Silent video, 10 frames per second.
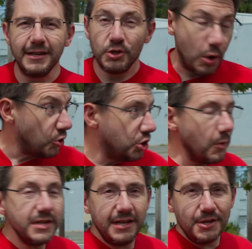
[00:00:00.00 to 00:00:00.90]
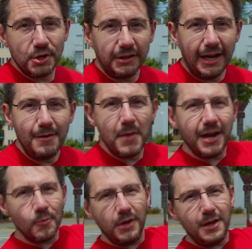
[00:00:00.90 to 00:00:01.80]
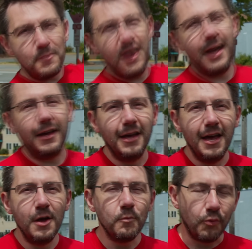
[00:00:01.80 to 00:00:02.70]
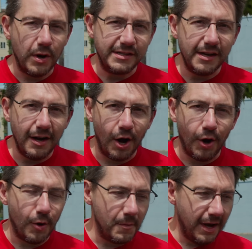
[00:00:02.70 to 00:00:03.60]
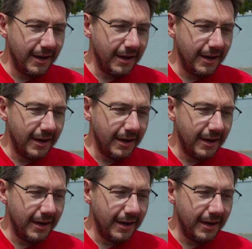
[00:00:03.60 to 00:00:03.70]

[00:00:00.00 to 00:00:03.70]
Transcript: it, you know, show it digitally, make it really big, print it at home,